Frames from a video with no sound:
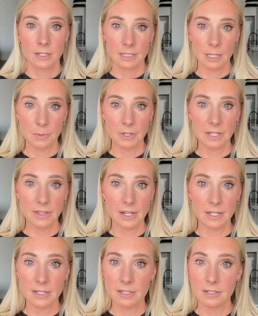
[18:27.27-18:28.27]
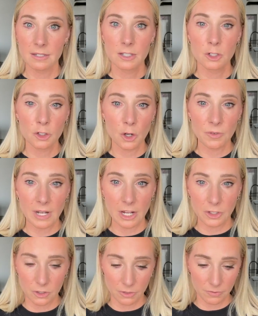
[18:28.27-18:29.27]
See how pretty that is? So
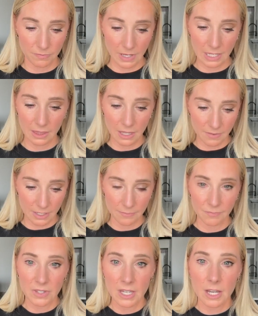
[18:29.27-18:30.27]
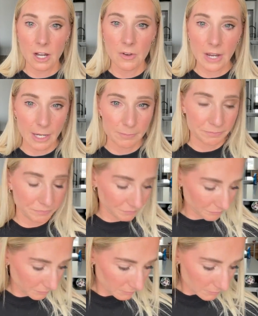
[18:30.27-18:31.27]
natural. I love it. Okay.
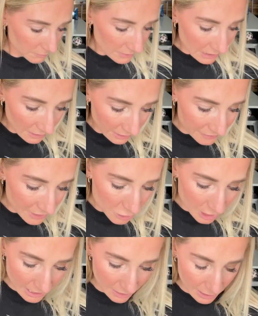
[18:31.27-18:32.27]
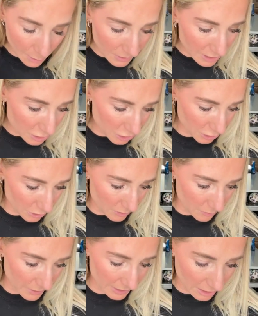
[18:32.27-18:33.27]
Let that dry down. Now we're gonna just do
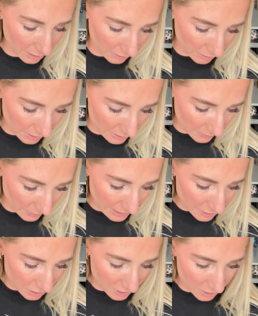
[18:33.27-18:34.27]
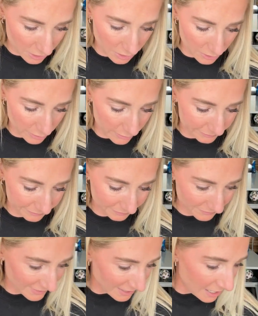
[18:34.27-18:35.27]
a 1 color look. So let's just do, I
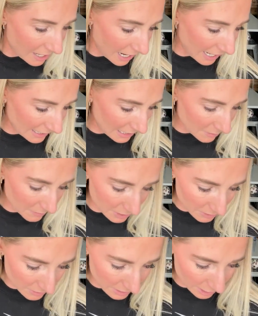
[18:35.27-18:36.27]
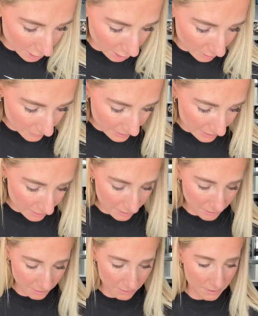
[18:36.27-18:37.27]
kind of want to use the Tarte one.
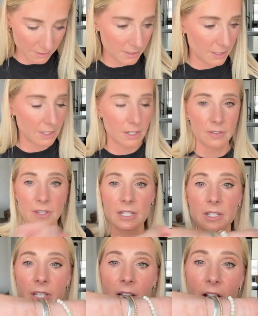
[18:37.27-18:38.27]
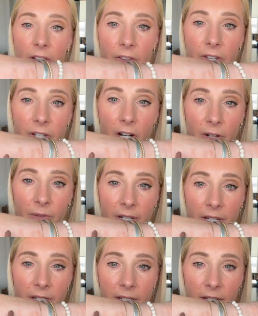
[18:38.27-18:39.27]
This is the color the Tarte
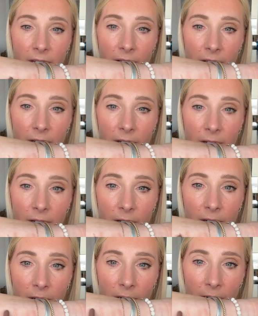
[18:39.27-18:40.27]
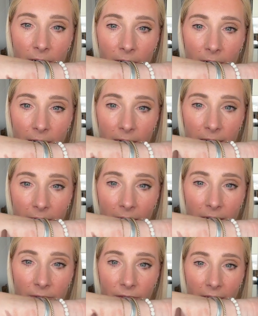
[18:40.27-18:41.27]
one is. It's
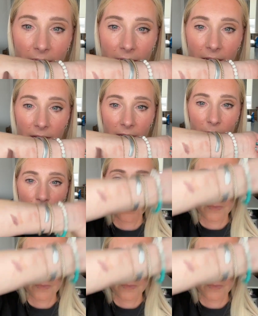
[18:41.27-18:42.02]
kind of like a